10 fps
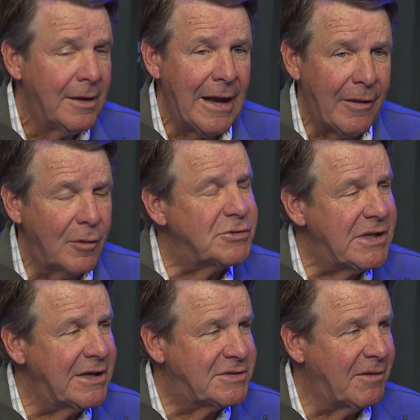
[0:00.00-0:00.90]
Now, those
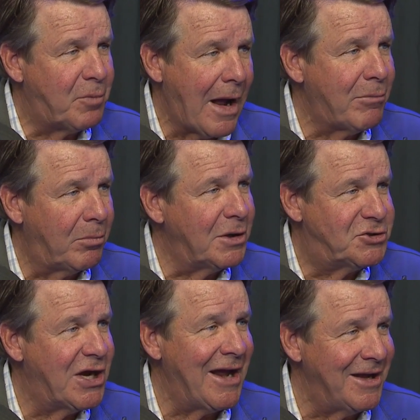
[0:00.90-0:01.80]
things have probably
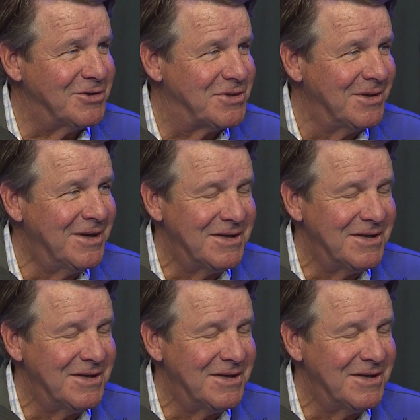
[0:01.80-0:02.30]
changed